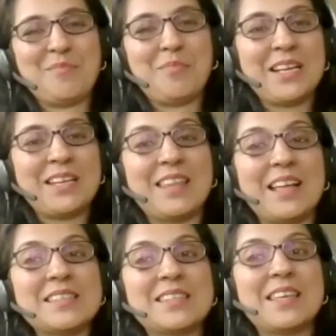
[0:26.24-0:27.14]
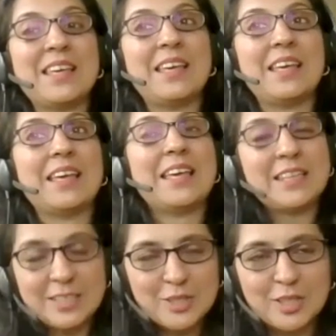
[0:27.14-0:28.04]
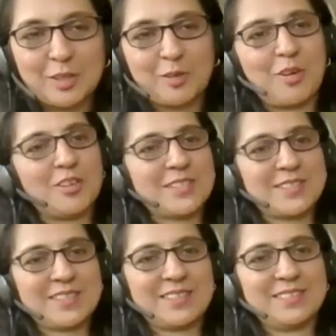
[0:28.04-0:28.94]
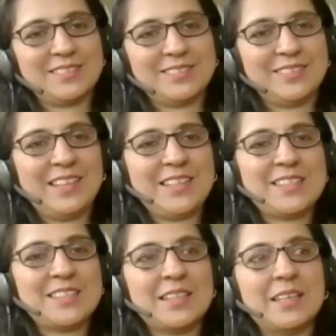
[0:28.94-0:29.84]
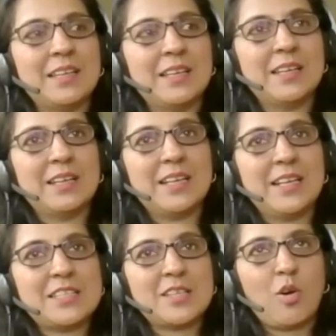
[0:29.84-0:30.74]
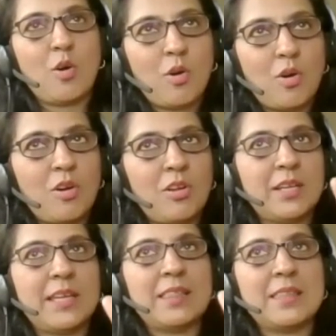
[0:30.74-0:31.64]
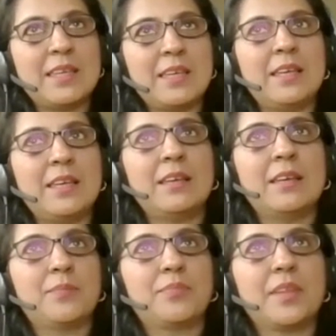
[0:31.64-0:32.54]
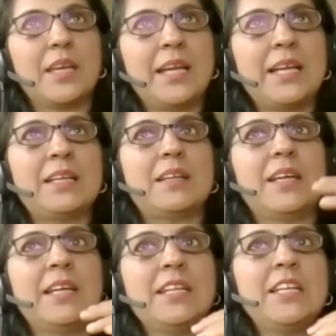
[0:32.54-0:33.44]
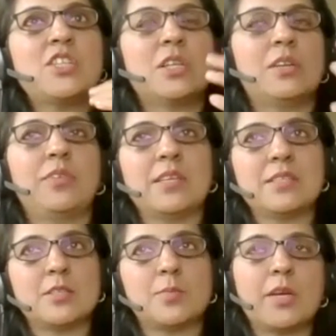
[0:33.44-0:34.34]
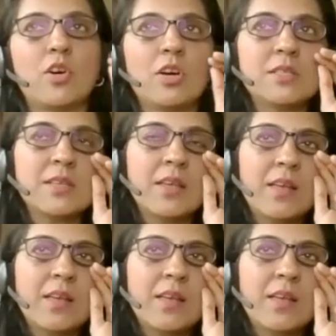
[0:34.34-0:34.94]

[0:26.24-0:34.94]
But that's the initial cost. It's all in the initial phases, because